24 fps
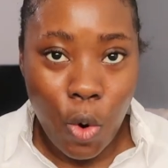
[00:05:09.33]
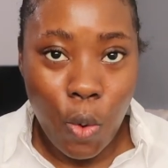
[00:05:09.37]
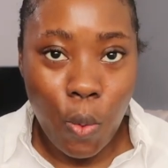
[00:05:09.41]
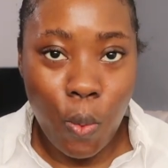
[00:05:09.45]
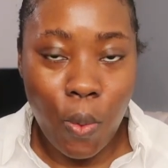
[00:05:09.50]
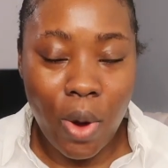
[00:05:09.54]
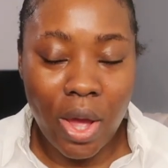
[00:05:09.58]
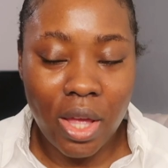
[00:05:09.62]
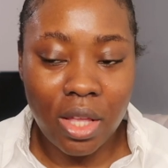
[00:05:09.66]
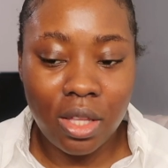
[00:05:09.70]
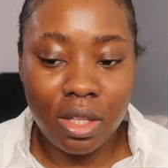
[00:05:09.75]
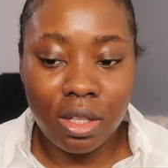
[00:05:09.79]

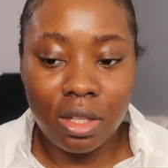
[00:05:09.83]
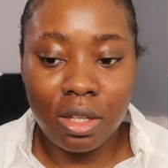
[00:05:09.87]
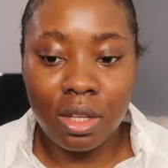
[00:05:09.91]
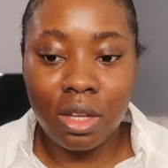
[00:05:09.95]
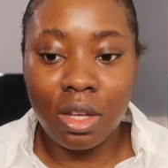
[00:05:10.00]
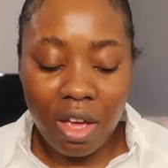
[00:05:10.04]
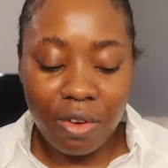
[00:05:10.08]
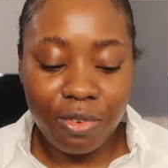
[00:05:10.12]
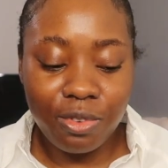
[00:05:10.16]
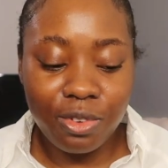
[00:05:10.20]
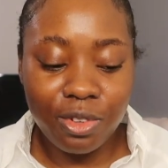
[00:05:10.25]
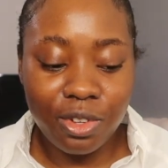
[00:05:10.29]
When
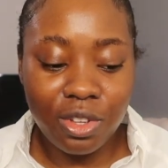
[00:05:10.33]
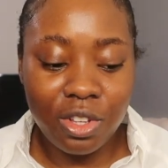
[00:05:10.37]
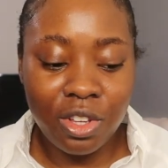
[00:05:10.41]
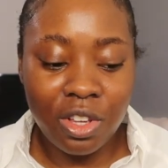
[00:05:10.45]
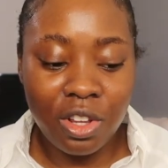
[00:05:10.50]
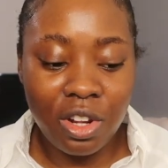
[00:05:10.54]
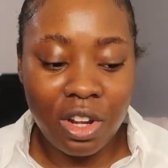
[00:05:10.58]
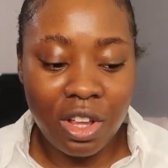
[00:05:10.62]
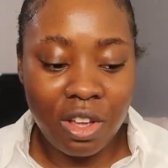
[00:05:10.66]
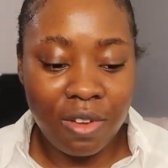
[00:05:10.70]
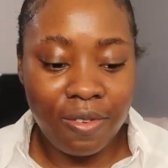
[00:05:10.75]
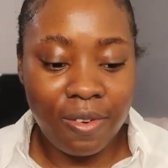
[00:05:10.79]
if
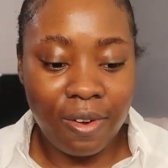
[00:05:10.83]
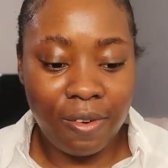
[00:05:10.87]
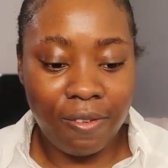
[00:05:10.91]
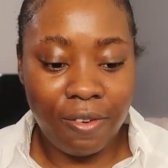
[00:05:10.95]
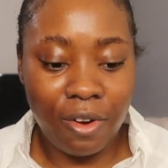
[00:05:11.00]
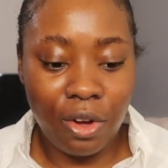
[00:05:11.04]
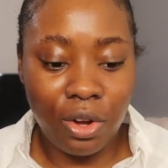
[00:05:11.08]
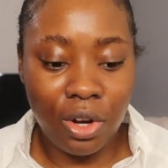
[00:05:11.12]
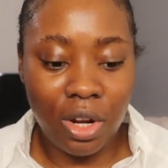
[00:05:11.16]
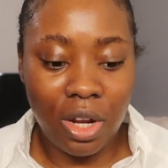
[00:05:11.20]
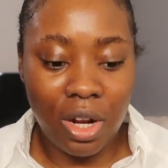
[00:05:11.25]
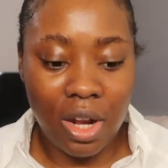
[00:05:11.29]
you leave your
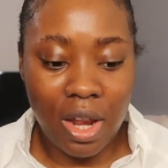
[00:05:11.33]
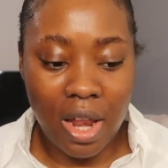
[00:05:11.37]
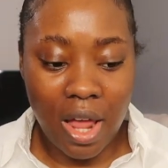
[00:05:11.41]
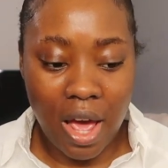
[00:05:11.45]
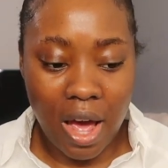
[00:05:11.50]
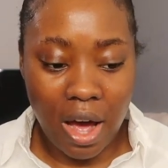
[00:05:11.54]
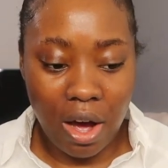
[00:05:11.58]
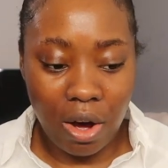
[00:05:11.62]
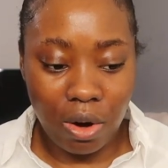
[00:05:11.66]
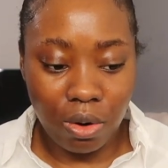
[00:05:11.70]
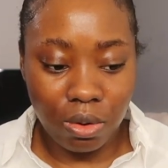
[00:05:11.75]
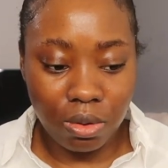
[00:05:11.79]
phone
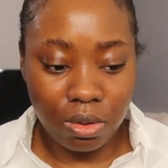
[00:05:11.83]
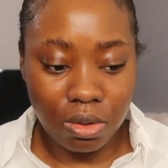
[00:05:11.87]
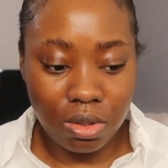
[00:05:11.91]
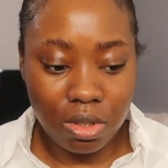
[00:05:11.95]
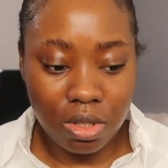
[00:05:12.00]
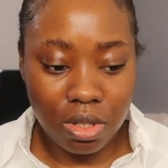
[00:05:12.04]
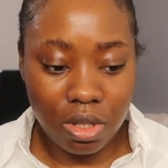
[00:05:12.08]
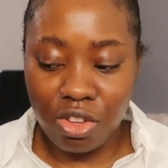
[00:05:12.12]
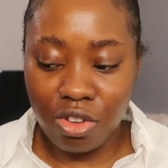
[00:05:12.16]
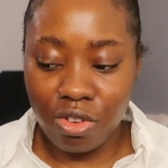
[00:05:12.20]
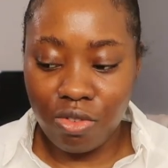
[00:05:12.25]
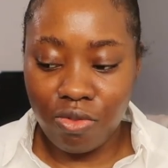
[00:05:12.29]
aloud,
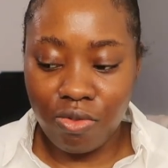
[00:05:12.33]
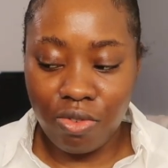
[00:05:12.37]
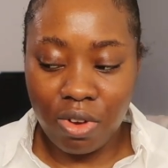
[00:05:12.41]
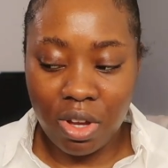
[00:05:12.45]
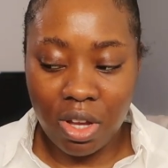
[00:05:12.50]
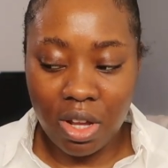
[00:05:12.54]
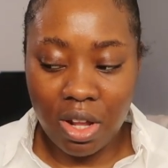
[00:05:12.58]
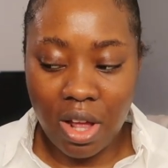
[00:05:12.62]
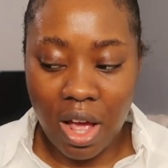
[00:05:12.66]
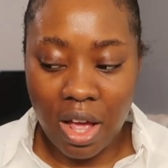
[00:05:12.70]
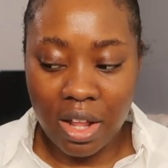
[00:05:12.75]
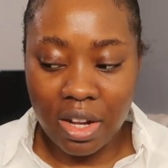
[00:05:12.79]
you
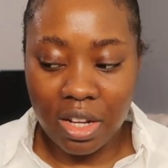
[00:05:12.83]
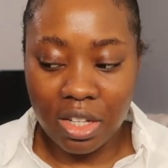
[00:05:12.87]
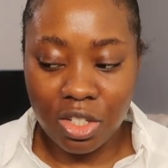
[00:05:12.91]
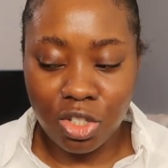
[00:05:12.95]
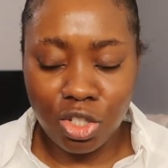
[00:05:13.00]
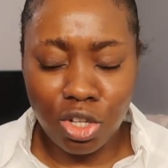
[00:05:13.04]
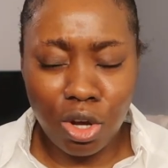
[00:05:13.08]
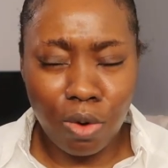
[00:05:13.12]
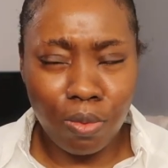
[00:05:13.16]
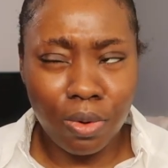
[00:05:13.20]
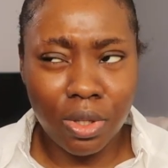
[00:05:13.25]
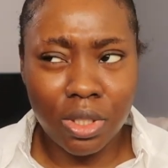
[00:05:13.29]
read, and then
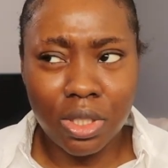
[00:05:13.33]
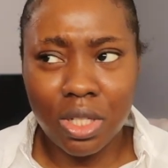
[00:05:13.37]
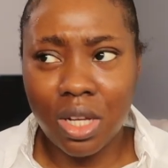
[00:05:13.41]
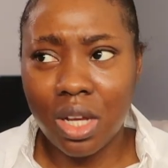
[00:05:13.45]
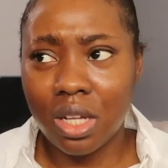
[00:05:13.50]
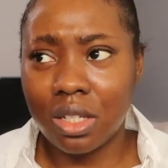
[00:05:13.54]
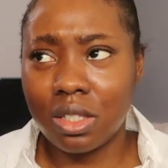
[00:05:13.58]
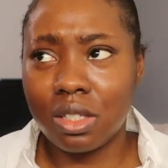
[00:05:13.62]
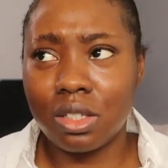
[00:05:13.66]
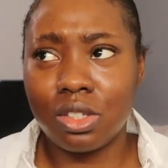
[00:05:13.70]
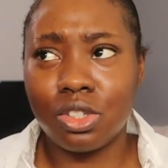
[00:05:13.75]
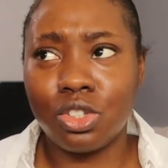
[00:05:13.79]
someone
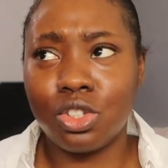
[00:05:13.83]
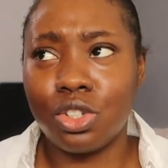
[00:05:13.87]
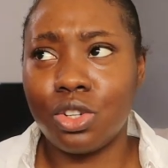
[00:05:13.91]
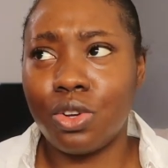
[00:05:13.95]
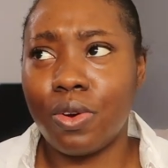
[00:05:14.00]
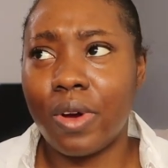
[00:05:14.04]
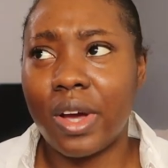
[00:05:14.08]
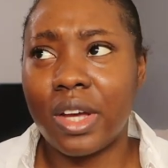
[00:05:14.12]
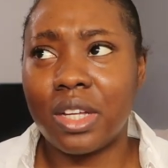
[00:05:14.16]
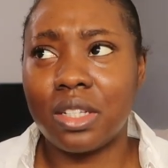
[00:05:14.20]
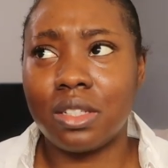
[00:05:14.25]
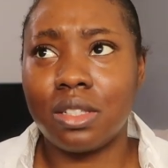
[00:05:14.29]
texts
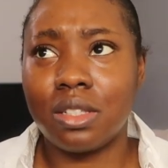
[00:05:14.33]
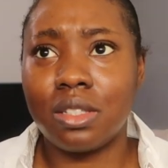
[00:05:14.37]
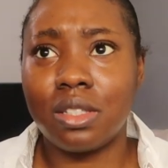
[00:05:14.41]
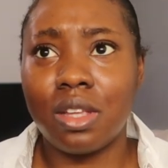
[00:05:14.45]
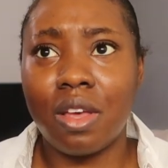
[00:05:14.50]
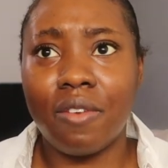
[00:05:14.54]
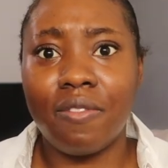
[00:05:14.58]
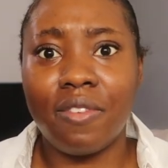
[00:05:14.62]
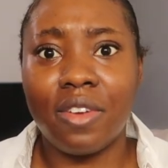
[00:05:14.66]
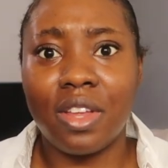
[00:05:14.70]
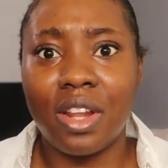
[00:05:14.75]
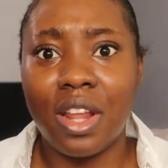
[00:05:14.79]
you at
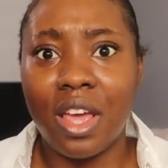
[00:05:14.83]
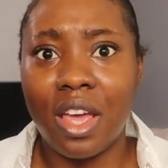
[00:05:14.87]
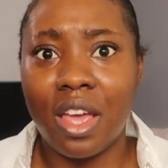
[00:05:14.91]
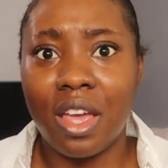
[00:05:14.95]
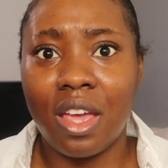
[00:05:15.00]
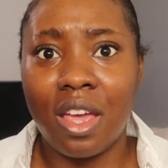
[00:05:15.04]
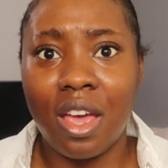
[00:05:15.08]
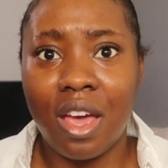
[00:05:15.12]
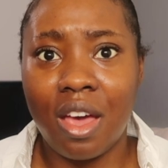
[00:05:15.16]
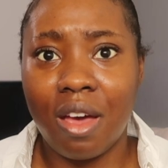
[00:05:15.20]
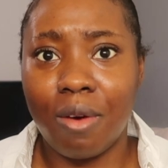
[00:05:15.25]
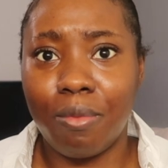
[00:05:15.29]
7
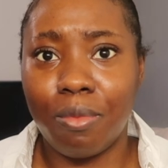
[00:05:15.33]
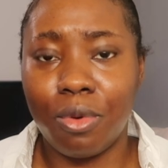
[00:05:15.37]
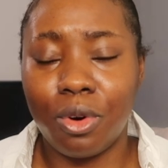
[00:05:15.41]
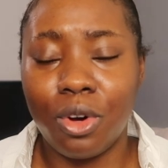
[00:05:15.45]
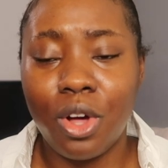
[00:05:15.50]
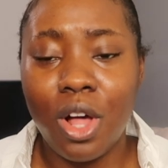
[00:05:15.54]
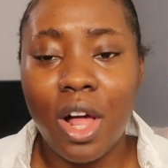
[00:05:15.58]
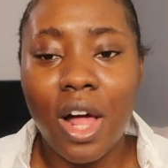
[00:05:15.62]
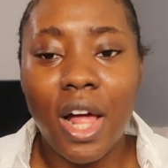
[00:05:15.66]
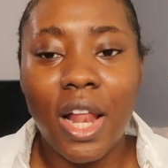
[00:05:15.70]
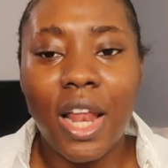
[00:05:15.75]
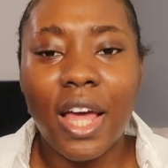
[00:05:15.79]
a.m. or
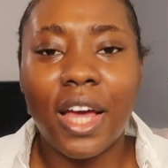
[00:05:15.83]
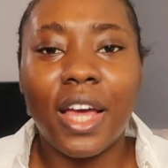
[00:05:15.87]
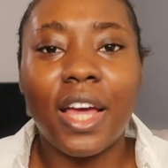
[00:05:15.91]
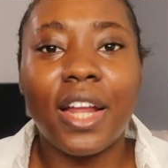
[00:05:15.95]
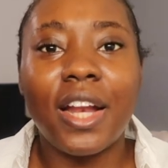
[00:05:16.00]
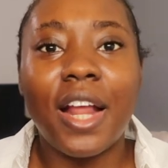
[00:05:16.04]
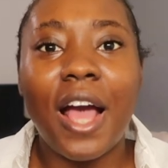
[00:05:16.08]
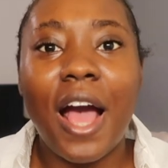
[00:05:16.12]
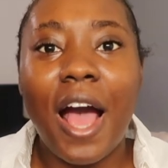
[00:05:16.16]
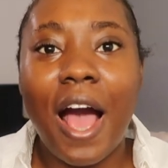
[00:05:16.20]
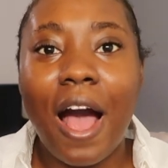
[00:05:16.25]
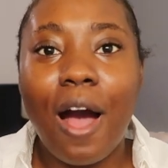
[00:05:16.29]
like
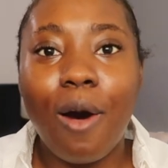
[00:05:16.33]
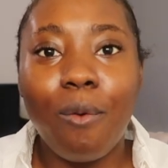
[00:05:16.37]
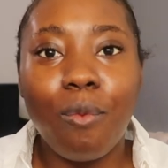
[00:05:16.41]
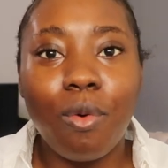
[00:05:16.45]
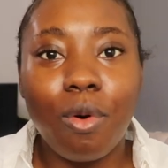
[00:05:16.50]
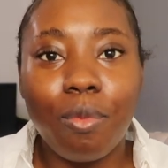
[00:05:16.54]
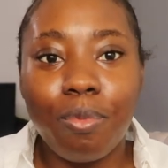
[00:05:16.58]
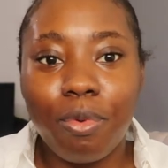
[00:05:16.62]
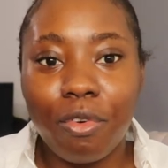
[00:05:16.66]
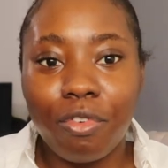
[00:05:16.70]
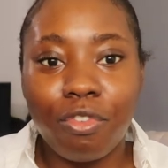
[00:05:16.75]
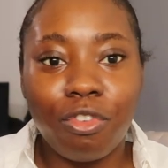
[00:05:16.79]
an
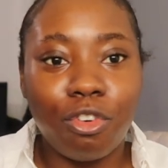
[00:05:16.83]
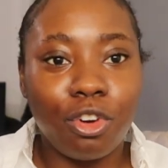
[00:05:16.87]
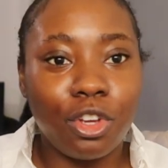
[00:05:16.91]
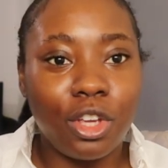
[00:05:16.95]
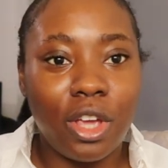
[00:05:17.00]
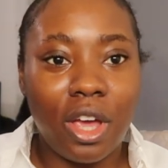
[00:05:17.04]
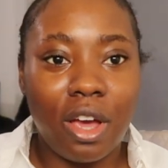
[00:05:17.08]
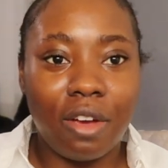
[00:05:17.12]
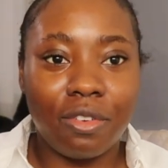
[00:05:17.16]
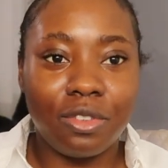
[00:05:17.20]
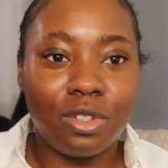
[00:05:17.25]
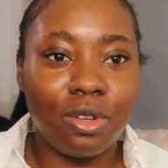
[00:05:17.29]
hour before you
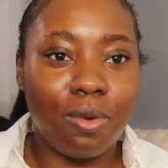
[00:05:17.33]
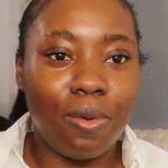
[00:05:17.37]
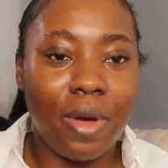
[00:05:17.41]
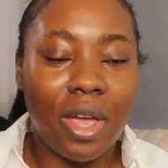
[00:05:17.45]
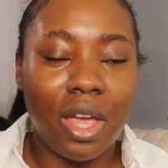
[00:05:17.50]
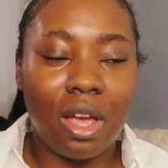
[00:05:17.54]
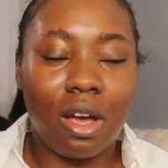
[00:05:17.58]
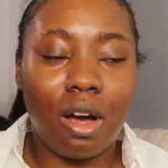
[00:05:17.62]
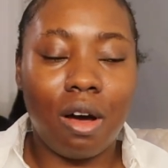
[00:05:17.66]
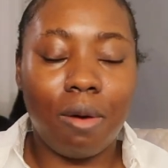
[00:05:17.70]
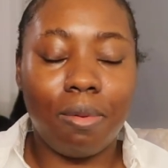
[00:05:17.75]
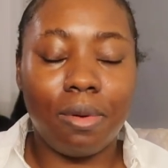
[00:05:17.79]
have to
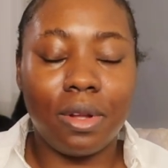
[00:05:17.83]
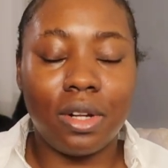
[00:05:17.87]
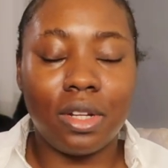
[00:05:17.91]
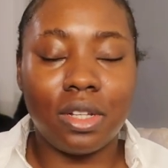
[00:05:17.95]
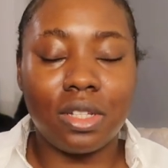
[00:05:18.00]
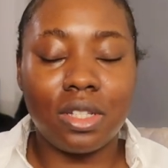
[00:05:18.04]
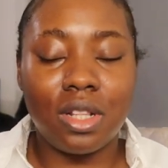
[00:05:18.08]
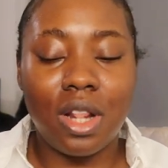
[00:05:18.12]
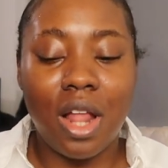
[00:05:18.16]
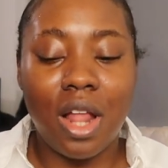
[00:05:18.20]
wake up, and it's